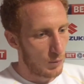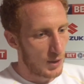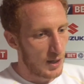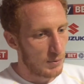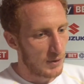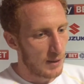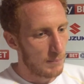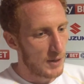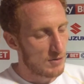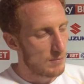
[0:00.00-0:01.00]
we'll keep on
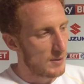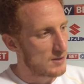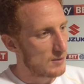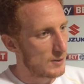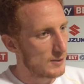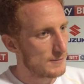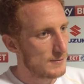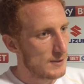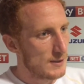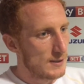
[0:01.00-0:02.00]
getting better and better. But
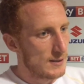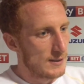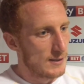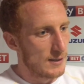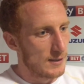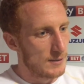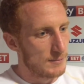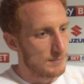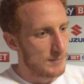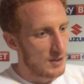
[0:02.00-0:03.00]

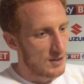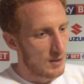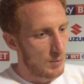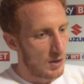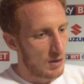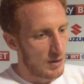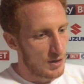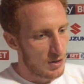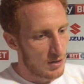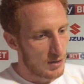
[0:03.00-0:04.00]
as you said, we are
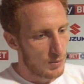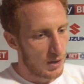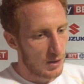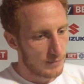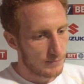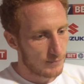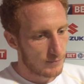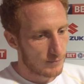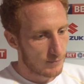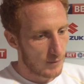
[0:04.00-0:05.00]
creating chances. We are,
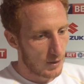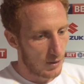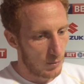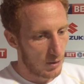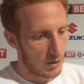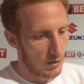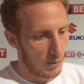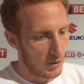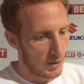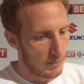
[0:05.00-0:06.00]
you know, we're looking
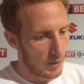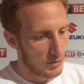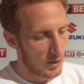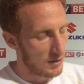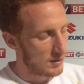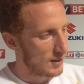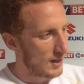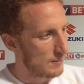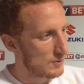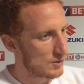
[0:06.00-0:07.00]
dominant in most areas of the
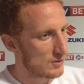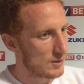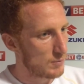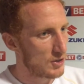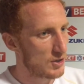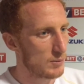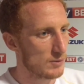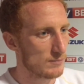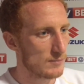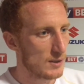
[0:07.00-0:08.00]
game. We just need to brush up
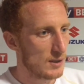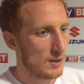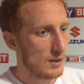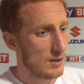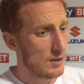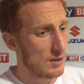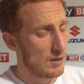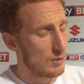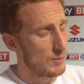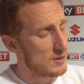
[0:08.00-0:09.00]
on
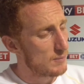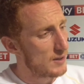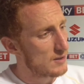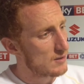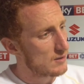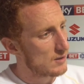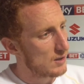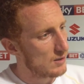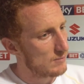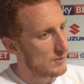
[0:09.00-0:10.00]
little bits and pieces and
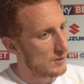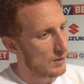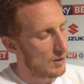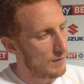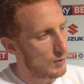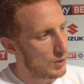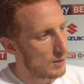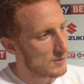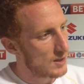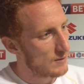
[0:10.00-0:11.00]
hopefully it will
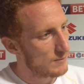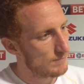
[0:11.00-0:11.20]
come together.